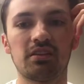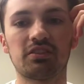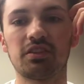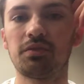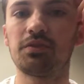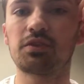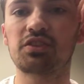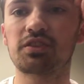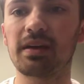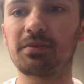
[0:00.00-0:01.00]
So if you
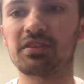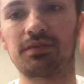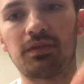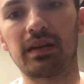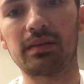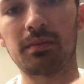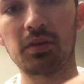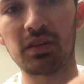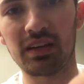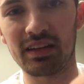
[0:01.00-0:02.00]
just grab yourself a random
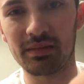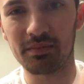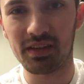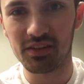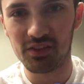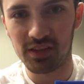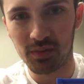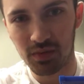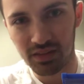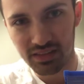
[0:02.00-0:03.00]
bolt, I'm not sure
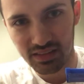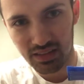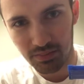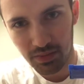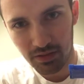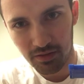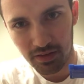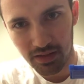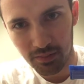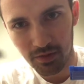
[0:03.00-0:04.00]
how well this is going to appear on
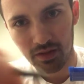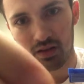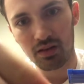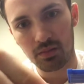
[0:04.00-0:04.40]
the camera.